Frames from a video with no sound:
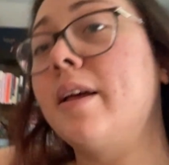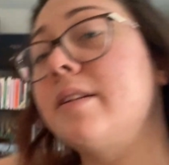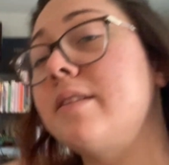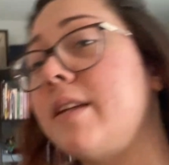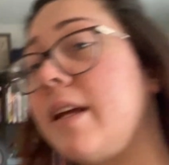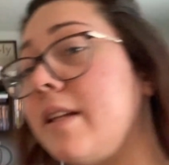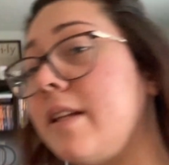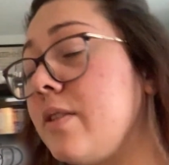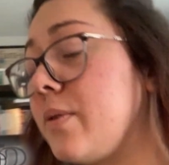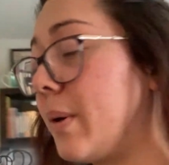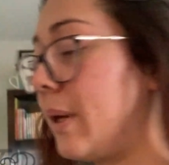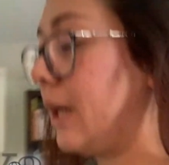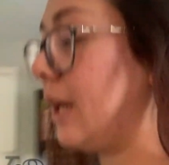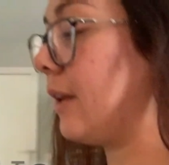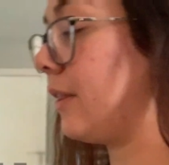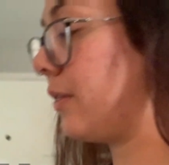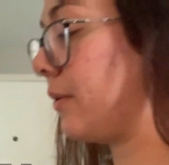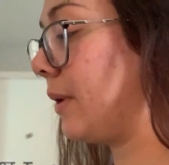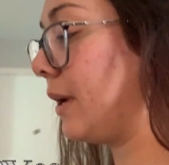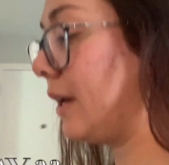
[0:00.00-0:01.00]
Day
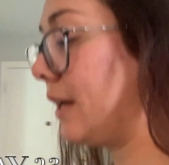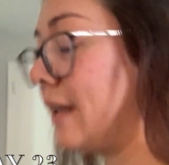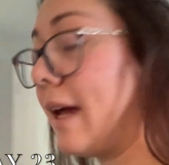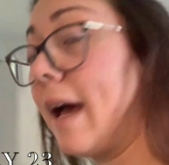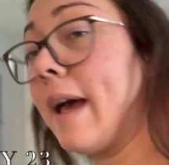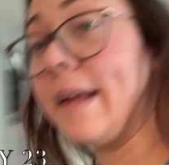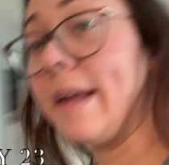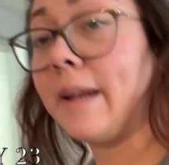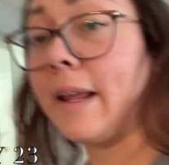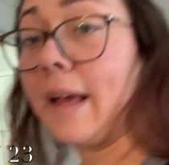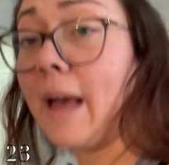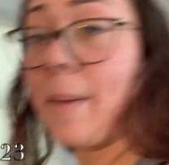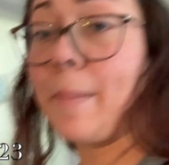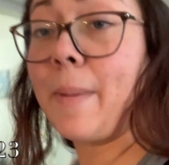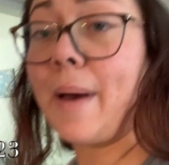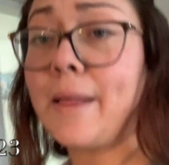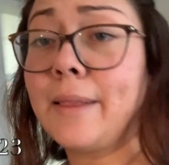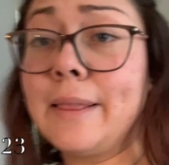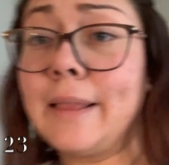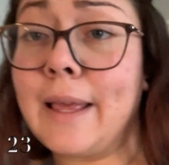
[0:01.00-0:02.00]
23 done, got
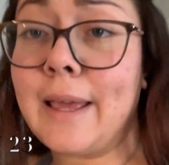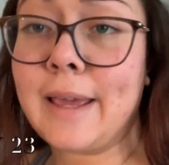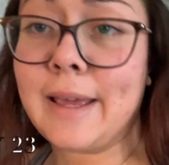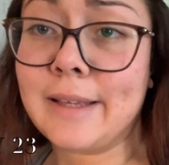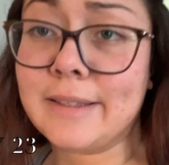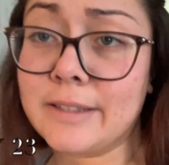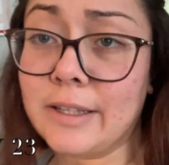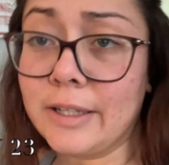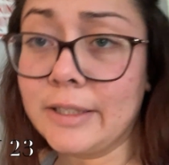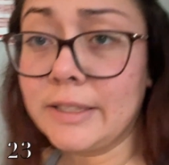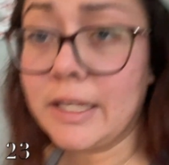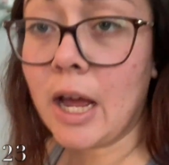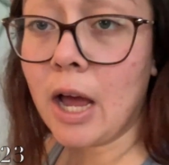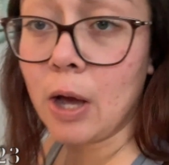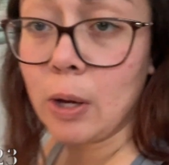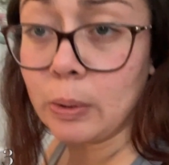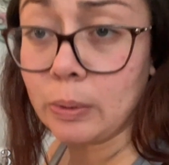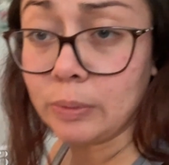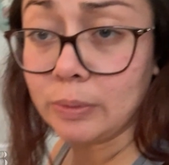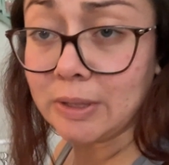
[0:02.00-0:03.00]
my legs all
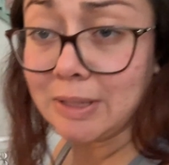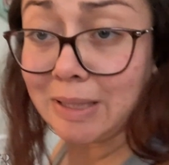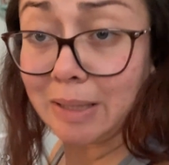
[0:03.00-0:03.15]
toned